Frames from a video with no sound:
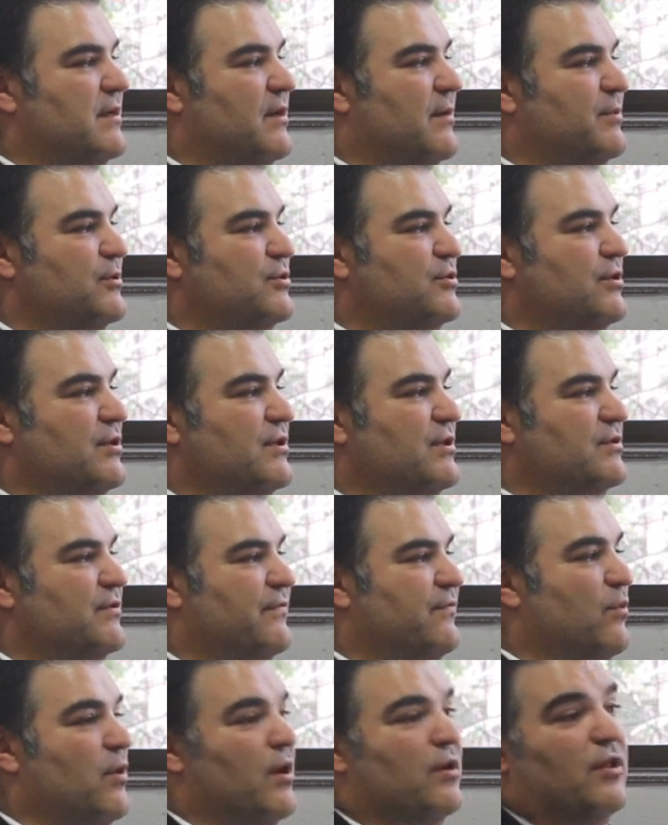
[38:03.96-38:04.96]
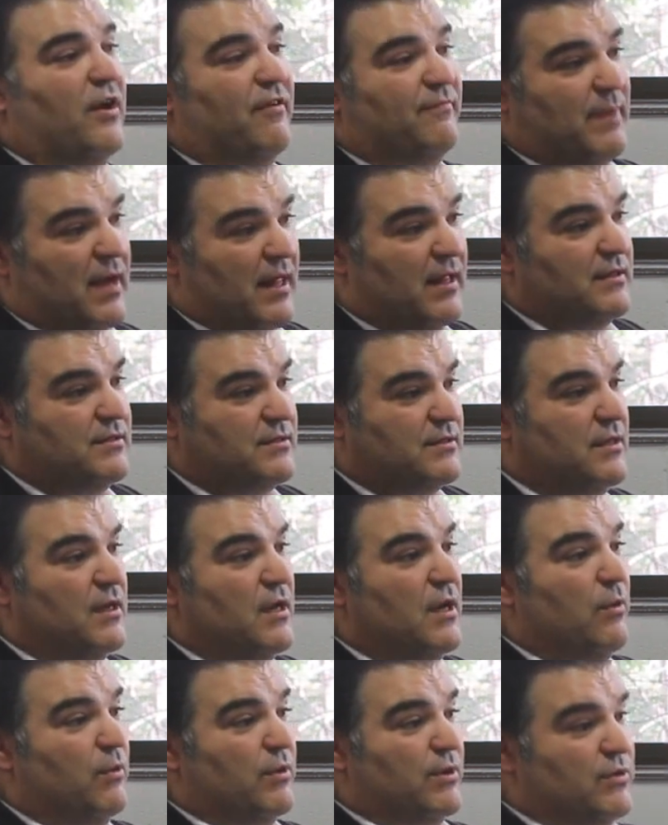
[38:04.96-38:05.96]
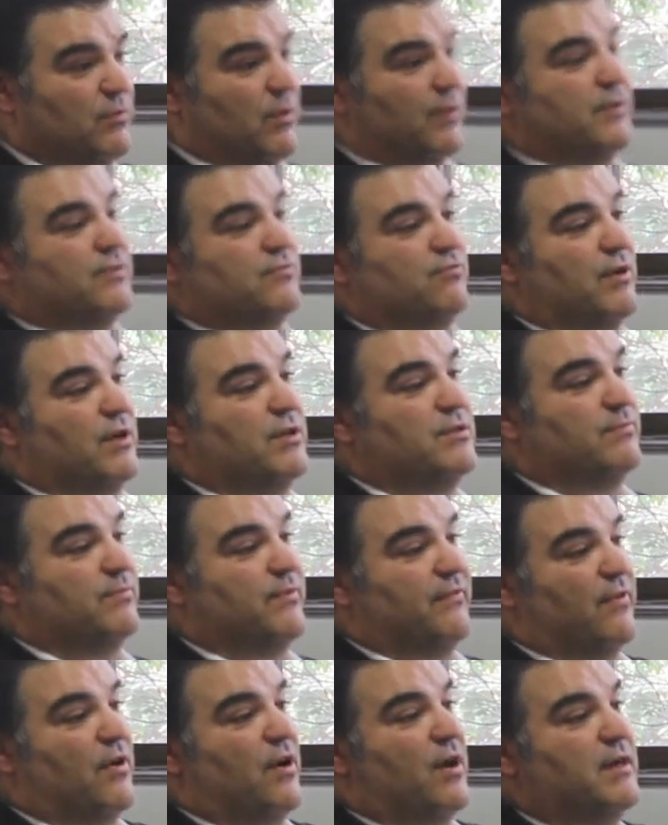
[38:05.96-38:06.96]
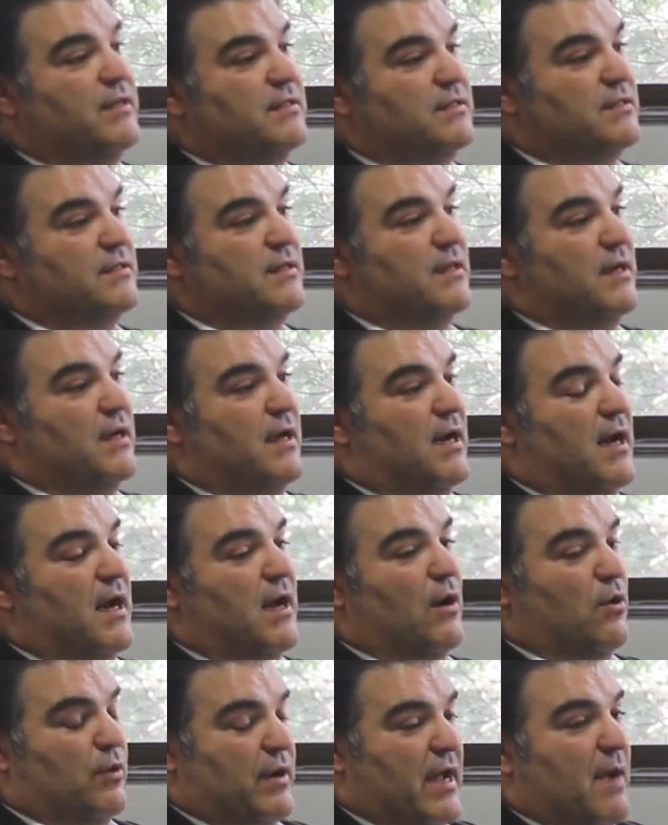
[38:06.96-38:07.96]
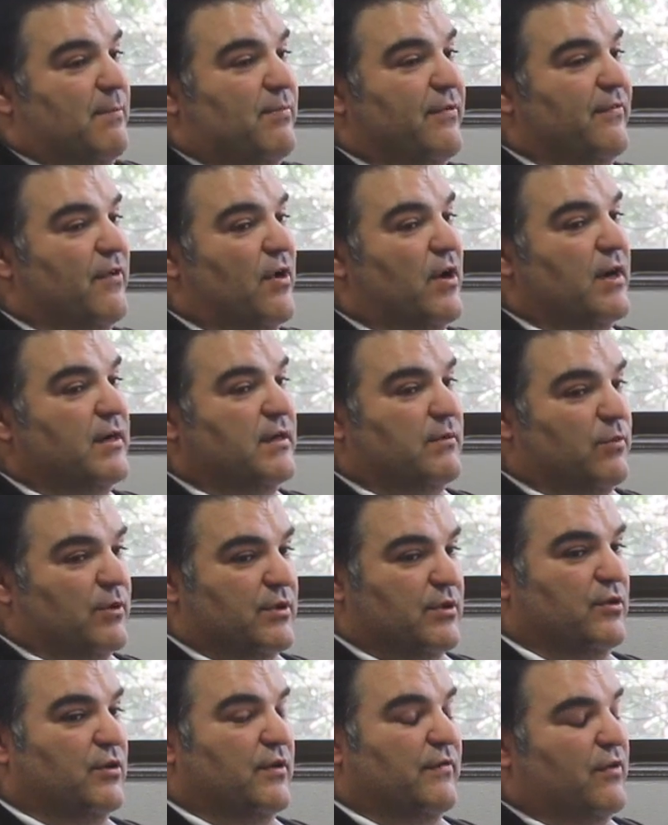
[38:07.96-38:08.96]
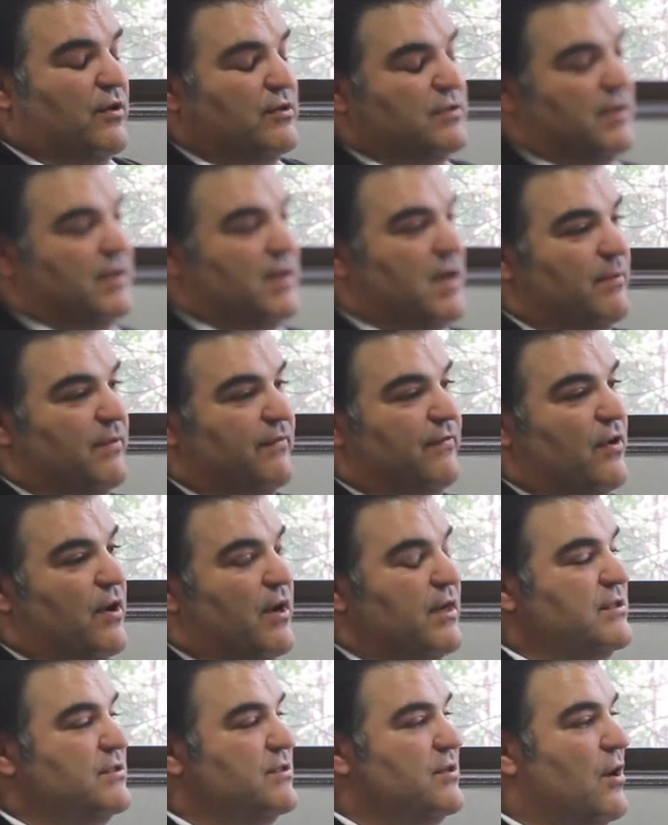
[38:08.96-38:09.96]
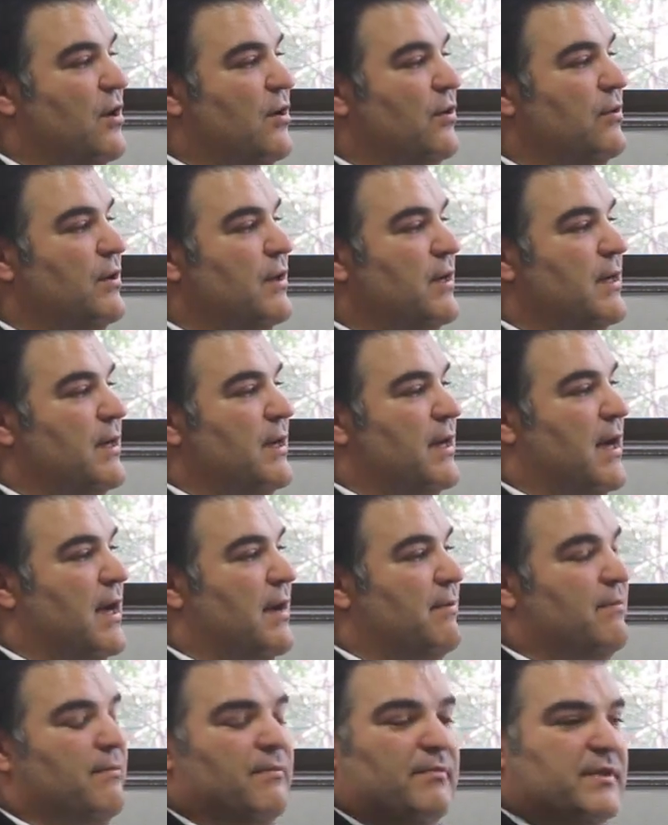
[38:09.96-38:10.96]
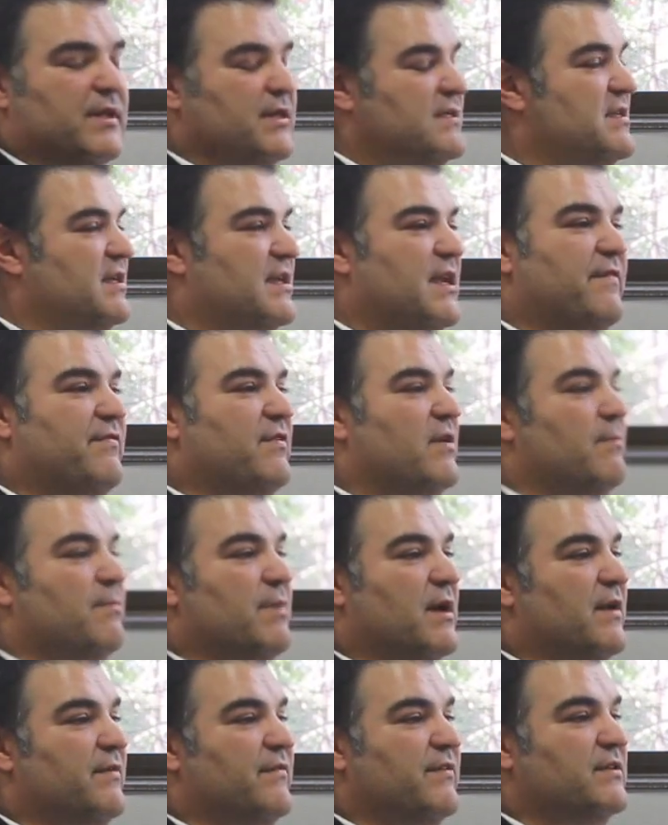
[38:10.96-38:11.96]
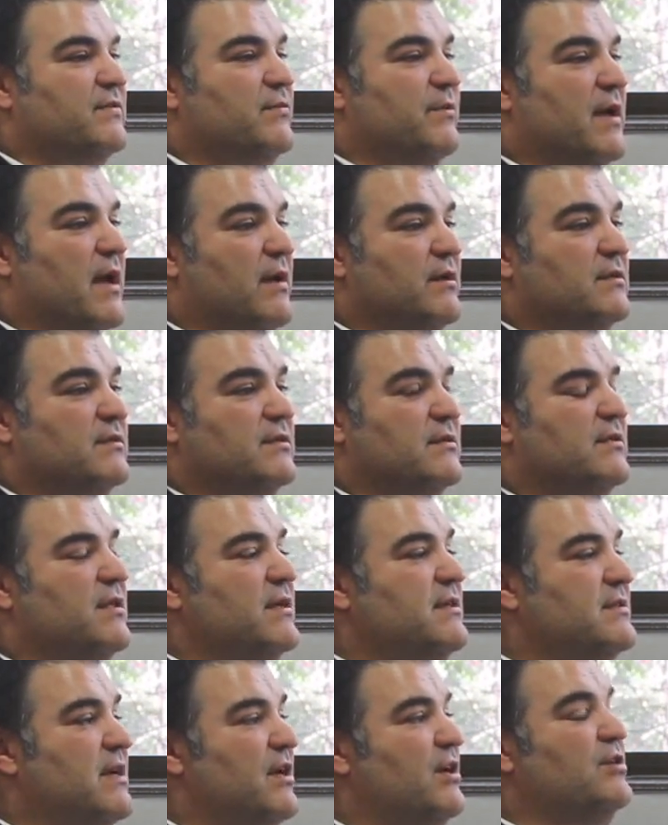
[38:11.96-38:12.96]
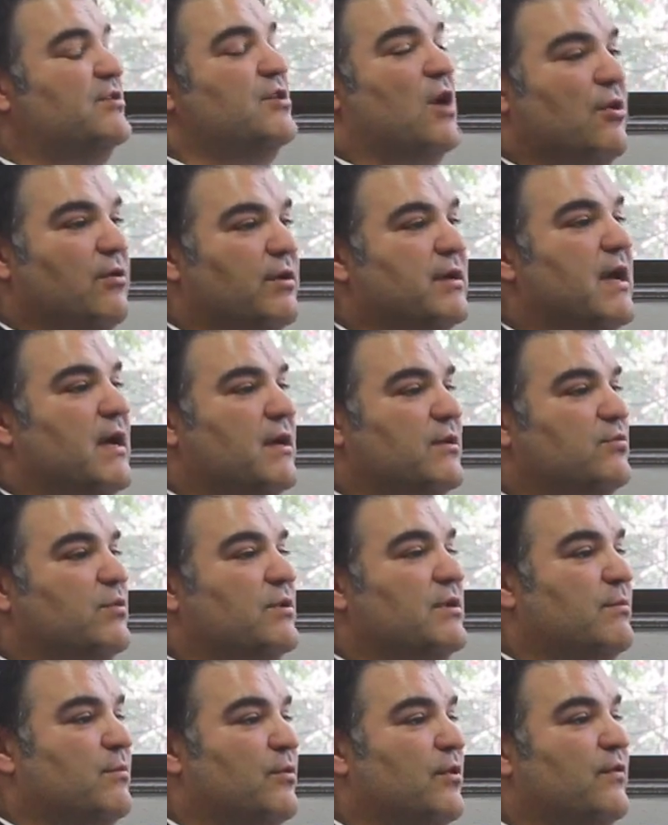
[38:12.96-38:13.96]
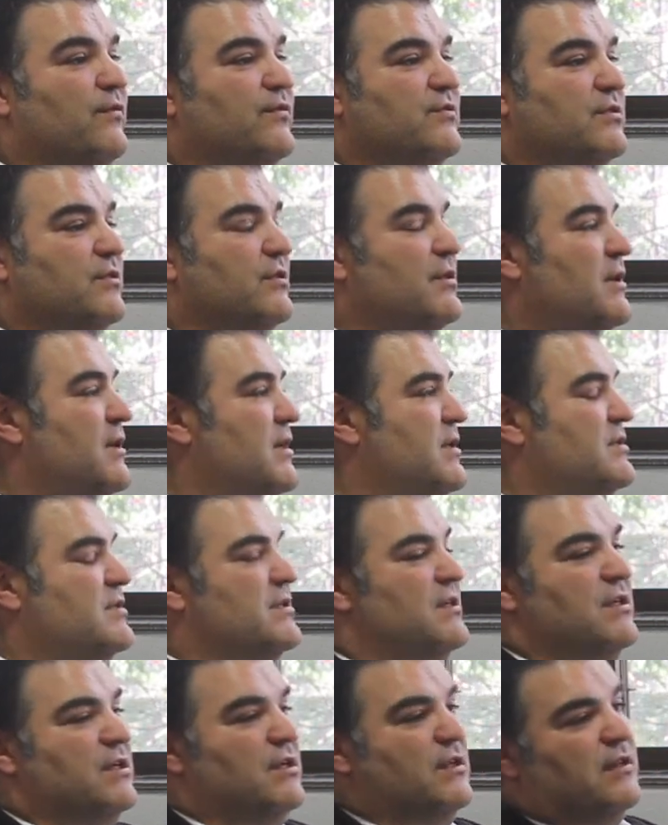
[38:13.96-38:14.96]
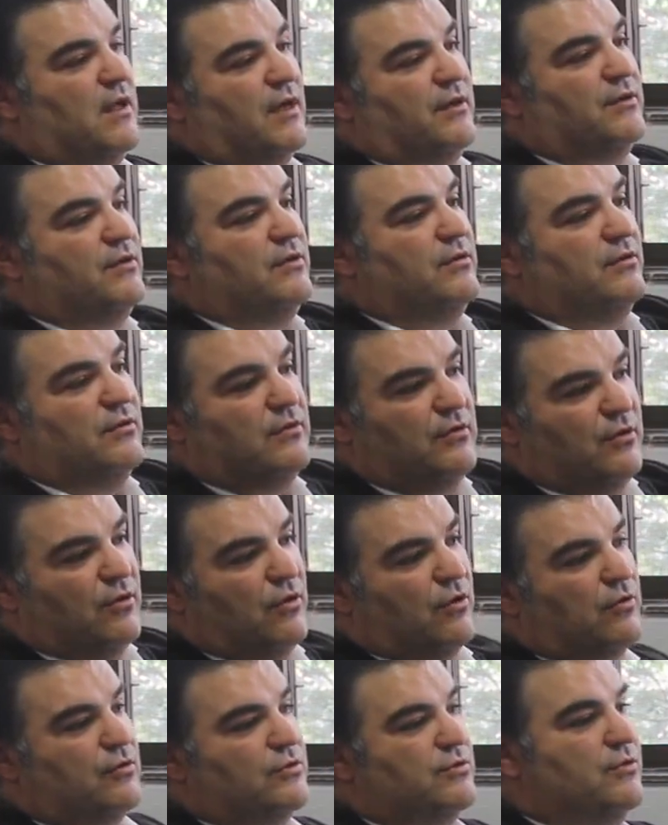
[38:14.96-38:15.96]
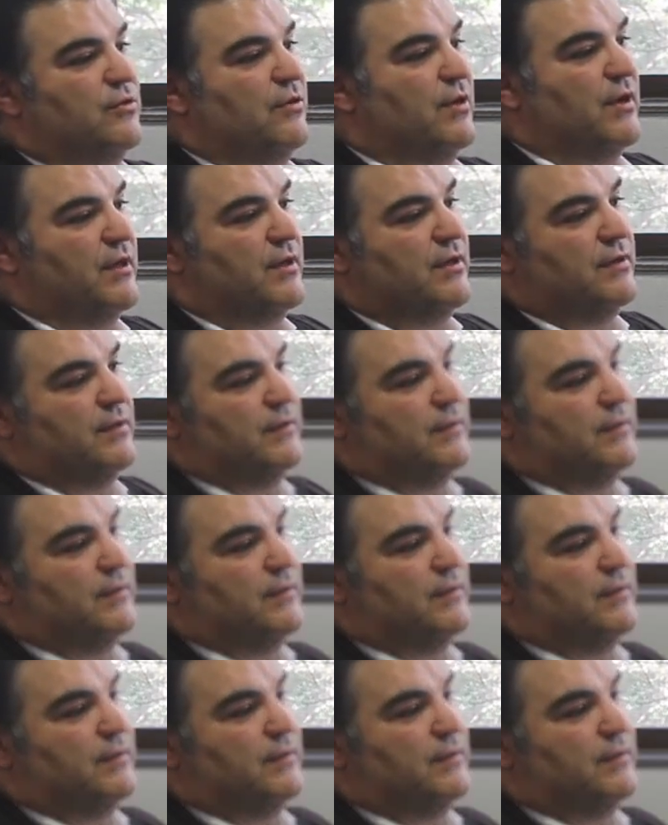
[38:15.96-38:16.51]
the opportunities of work-life balance, which is what this region provides, or can provide, and what the university can provide. So there's significant benefits with that, things that you don't get when you move to Sydney, London, New York, or Zurich.